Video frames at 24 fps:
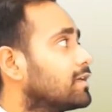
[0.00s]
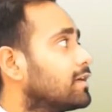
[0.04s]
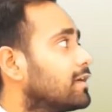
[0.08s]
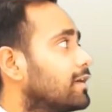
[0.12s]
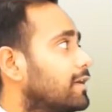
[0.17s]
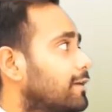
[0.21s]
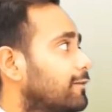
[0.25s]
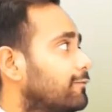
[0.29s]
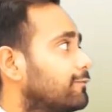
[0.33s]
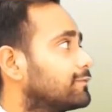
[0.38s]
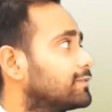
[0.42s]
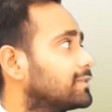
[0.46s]

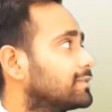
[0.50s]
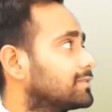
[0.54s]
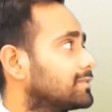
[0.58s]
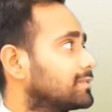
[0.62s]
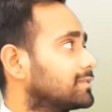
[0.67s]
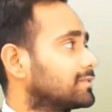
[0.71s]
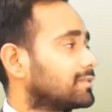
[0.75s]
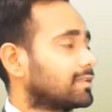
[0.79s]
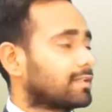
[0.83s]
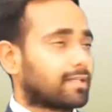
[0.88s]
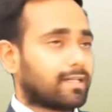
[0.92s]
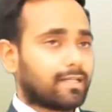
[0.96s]
If this is
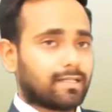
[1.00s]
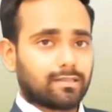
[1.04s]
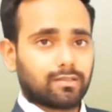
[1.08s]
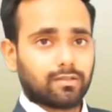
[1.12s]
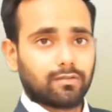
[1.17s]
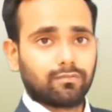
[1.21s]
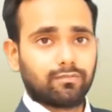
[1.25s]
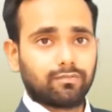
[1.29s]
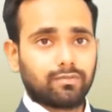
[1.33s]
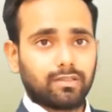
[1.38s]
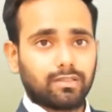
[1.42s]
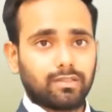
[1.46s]
a case of
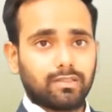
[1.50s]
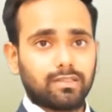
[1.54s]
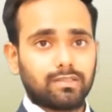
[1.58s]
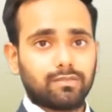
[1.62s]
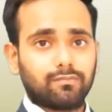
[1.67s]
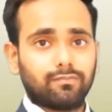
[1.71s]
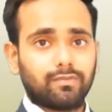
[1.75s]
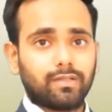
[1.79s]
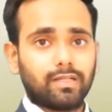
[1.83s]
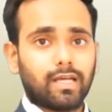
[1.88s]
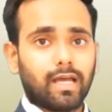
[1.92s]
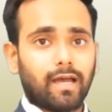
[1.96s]
series,
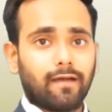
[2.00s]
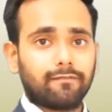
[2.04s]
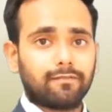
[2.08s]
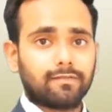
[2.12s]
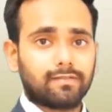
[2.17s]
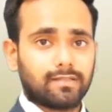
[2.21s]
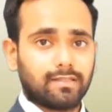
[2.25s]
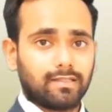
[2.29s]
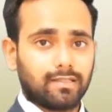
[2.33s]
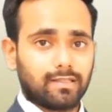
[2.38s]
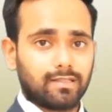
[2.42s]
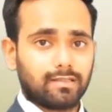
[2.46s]
we have
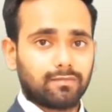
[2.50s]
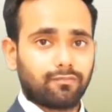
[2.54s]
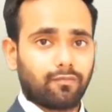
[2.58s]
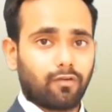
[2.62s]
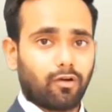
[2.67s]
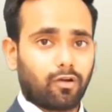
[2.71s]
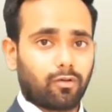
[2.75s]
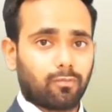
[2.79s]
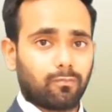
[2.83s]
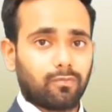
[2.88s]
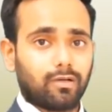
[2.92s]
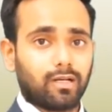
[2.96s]
series
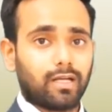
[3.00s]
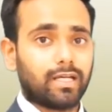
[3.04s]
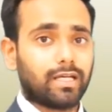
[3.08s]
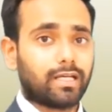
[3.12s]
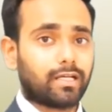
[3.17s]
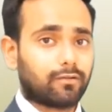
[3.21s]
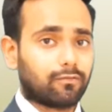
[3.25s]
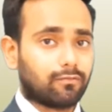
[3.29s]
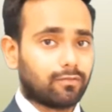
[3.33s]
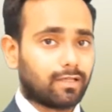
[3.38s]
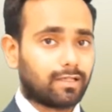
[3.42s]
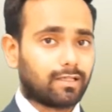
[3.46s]
formula,
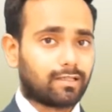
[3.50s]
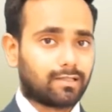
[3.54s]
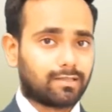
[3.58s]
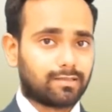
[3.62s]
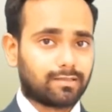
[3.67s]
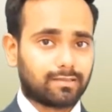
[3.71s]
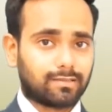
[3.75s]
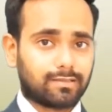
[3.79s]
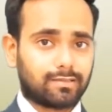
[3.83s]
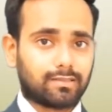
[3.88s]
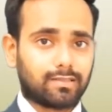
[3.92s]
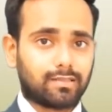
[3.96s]
equivalent
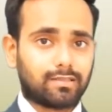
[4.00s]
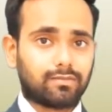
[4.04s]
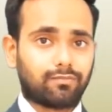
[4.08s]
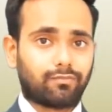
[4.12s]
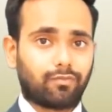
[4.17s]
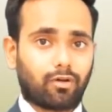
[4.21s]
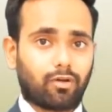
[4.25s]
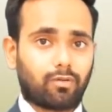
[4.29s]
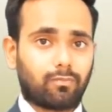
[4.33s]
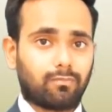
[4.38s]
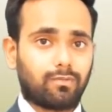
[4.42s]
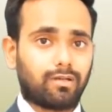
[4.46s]
resistance
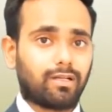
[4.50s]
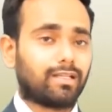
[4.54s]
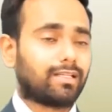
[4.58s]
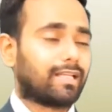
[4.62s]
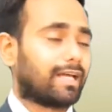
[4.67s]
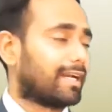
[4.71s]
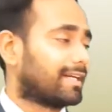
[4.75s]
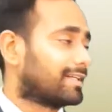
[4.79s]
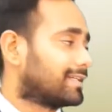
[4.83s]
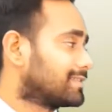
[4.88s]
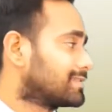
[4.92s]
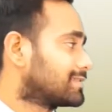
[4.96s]
formula,
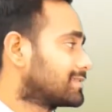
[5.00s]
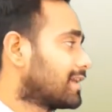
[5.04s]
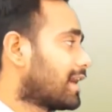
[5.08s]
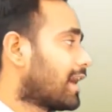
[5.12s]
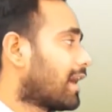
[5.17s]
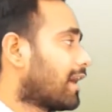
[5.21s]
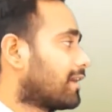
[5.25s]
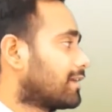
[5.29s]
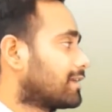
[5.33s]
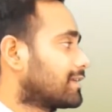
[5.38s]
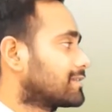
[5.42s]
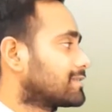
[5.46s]
that is
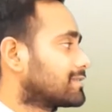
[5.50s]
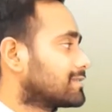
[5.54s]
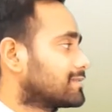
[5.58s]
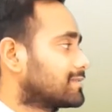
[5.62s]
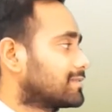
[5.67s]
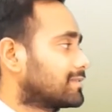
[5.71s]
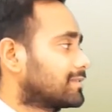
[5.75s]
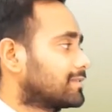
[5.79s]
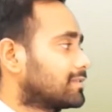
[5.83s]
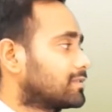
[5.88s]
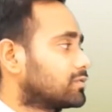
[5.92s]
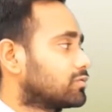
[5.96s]
Rs is
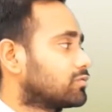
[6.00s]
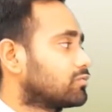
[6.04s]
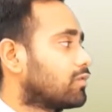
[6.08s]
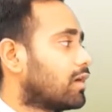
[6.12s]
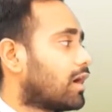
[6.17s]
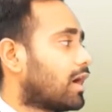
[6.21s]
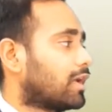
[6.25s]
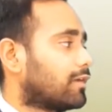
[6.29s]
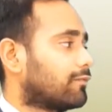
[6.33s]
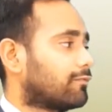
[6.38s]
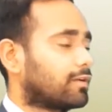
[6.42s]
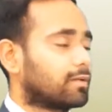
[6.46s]
equals to
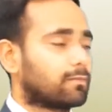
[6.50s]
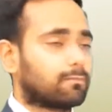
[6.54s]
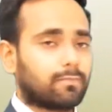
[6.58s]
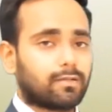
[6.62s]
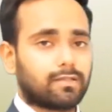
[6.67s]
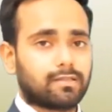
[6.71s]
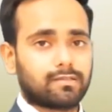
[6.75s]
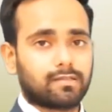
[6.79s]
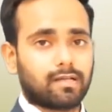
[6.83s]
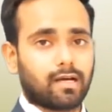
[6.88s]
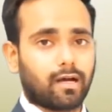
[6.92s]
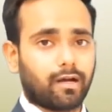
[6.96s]
R1
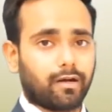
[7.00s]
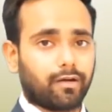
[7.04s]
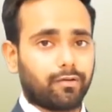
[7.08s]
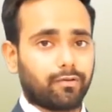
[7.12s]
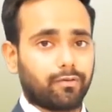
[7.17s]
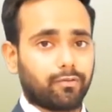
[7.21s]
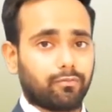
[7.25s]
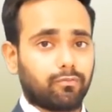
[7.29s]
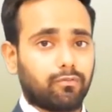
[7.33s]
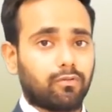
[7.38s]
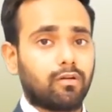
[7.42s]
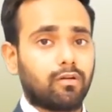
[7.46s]
plus
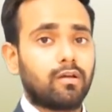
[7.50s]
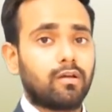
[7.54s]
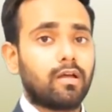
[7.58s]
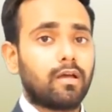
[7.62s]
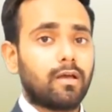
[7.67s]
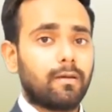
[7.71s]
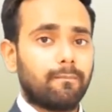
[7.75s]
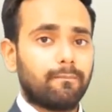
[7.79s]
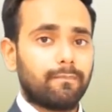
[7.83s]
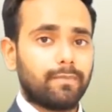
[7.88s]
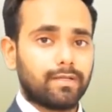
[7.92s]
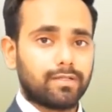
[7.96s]
R2,
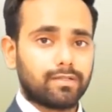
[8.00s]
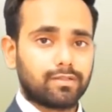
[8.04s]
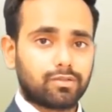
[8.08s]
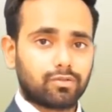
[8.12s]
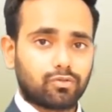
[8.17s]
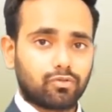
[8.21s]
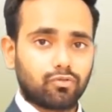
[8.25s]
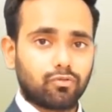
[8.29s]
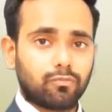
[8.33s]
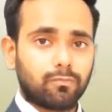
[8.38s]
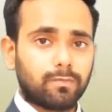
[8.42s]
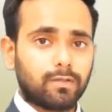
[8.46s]
means
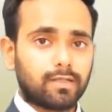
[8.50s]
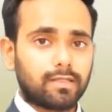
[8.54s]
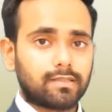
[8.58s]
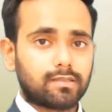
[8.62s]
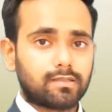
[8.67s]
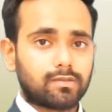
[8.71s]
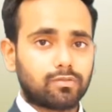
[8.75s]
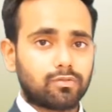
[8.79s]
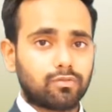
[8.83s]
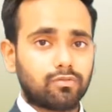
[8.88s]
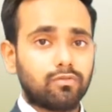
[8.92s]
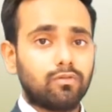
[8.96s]
2 plus
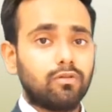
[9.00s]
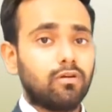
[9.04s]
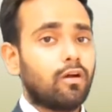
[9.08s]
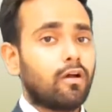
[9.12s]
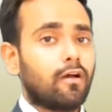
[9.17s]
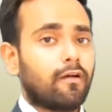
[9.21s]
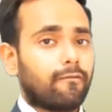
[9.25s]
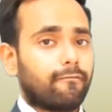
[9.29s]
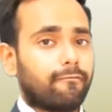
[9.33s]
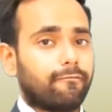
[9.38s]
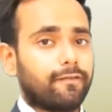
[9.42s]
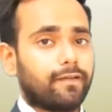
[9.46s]
2
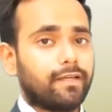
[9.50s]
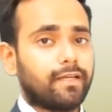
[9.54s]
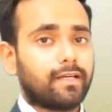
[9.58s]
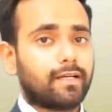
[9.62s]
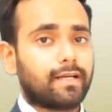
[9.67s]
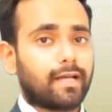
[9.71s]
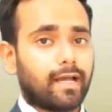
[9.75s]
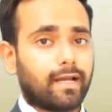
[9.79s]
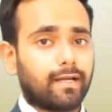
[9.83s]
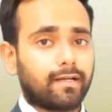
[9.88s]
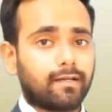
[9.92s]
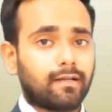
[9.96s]
we
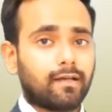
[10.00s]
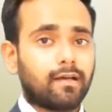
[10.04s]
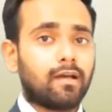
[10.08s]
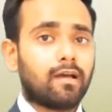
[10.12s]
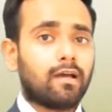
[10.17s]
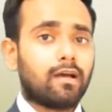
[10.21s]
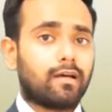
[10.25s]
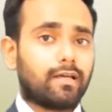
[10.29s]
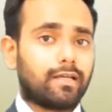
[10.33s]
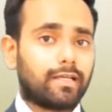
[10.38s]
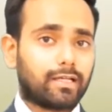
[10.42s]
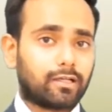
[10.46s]
get
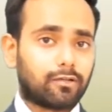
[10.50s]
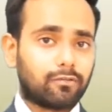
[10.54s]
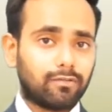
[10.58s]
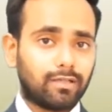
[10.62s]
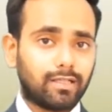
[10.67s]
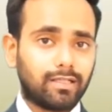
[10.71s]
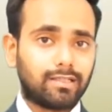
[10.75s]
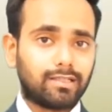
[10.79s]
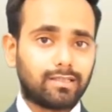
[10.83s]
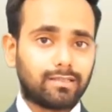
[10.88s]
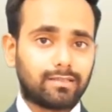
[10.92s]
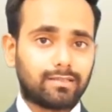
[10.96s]

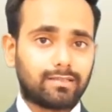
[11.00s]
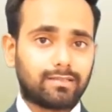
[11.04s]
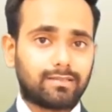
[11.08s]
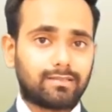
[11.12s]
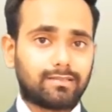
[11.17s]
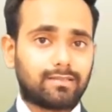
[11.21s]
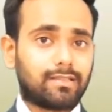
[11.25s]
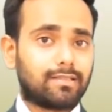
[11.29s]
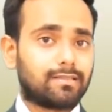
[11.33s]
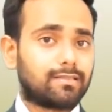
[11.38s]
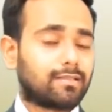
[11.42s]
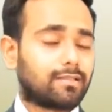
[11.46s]
equivalent
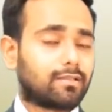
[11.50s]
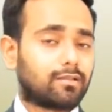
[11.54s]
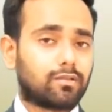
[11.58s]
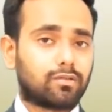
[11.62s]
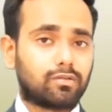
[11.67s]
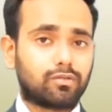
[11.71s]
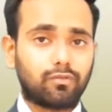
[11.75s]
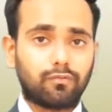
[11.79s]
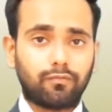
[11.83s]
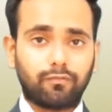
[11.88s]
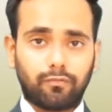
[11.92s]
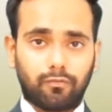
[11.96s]
resistance equals
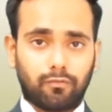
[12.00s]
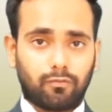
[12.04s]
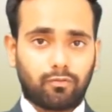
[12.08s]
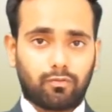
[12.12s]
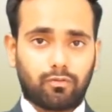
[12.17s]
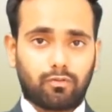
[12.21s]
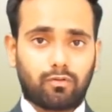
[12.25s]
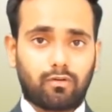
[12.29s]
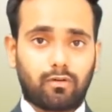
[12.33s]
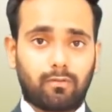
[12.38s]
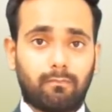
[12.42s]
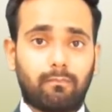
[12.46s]
to 4
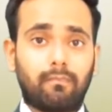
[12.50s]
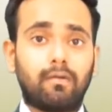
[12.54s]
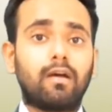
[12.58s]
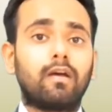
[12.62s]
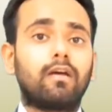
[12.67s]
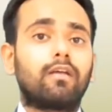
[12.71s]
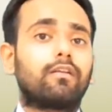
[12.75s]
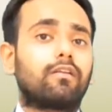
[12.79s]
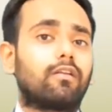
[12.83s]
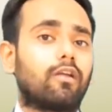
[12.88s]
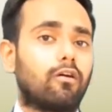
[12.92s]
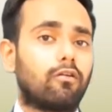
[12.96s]
ohm.
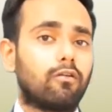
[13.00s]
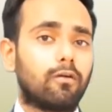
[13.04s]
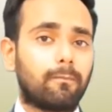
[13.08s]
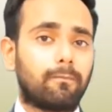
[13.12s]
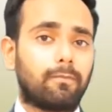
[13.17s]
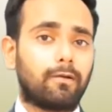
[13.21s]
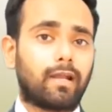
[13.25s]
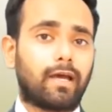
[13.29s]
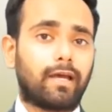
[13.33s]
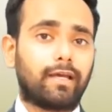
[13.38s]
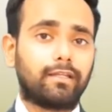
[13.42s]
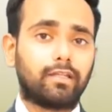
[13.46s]
Now
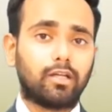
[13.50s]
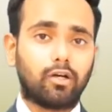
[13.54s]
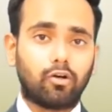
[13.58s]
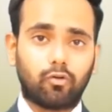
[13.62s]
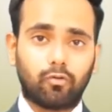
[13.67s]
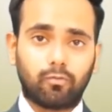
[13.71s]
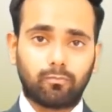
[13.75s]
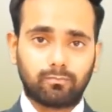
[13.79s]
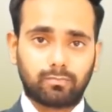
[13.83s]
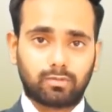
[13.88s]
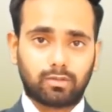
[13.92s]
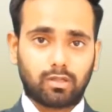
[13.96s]
apply the
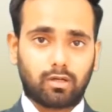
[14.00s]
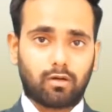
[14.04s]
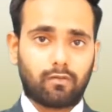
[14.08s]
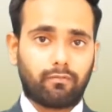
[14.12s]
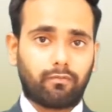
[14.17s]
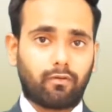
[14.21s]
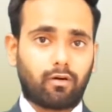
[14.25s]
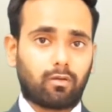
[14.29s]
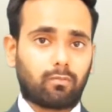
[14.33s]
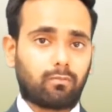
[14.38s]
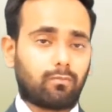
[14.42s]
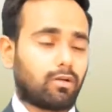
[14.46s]
Ohm's law
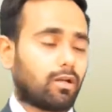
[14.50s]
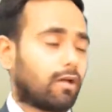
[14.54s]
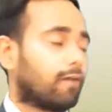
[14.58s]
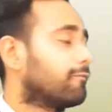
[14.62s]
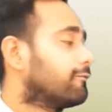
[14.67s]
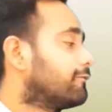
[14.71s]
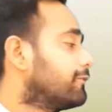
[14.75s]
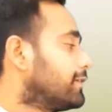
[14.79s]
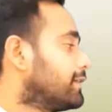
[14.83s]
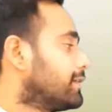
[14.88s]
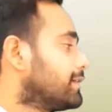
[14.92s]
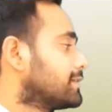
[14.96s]
formula,
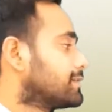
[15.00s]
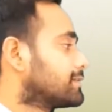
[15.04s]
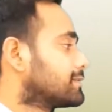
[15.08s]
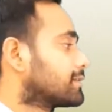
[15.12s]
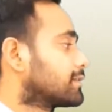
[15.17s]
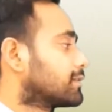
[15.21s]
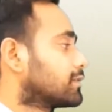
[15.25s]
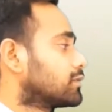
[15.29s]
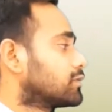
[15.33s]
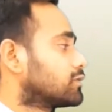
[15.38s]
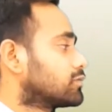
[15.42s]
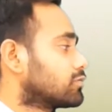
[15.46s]
V is
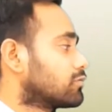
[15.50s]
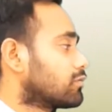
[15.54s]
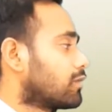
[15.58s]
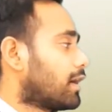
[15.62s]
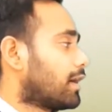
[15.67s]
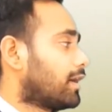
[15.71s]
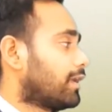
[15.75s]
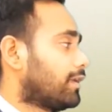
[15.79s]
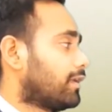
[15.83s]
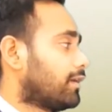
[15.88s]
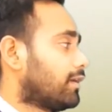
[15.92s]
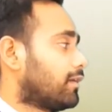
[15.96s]
equals to
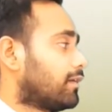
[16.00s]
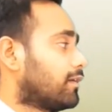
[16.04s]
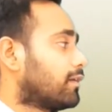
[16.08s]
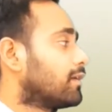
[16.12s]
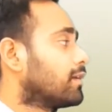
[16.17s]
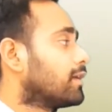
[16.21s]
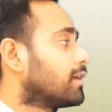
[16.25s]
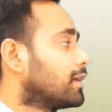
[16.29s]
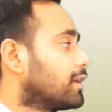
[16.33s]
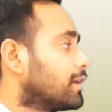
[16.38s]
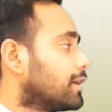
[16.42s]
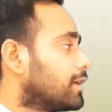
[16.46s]
IR.
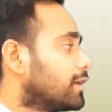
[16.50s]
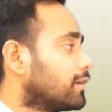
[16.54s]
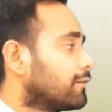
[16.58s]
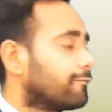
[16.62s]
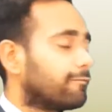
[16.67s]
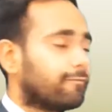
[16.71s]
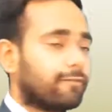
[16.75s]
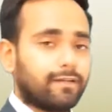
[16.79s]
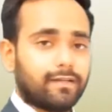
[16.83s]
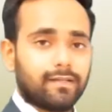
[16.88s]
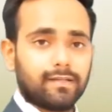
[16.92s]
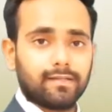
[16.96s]
Here
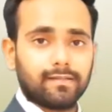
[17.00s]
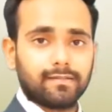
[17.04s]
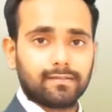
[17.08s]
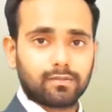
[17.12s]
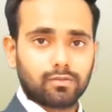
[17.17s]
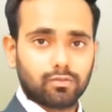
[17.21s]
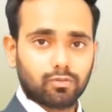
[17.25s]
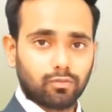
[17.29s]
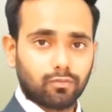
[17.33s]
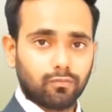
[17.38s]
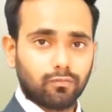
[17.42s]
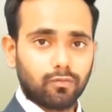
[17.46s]
V is
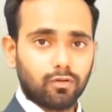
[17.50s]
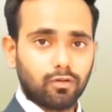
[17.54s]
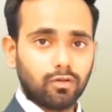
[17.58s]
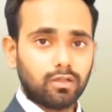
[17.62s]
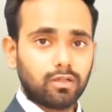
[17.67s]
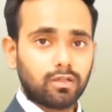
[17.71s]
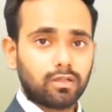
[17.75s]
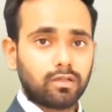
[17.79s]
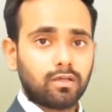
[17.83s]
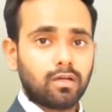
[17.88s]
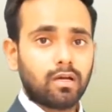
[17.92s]
2 volt,